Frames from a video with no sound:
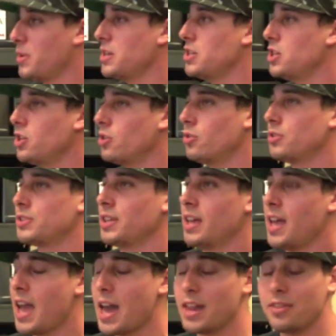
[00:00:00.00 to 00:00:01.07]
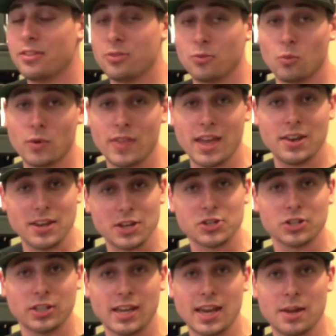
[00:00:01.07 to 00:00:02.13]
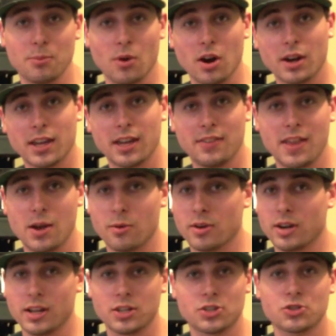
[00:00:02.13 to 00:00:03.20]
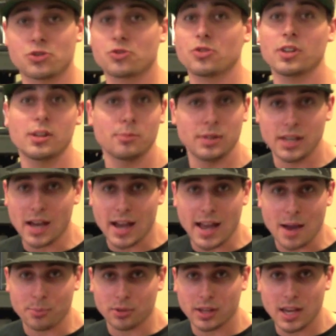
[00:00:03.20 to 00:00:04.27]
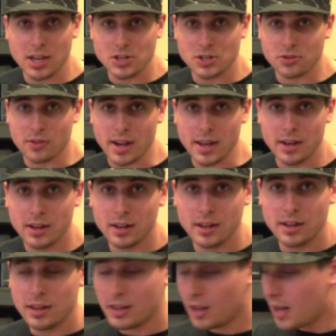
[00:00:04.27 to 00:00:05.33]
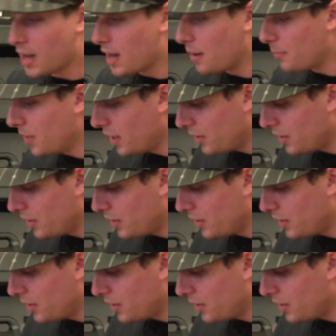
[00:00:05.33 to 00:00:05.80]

been used at when they initially hit market, they were an extremely high application rate. Um,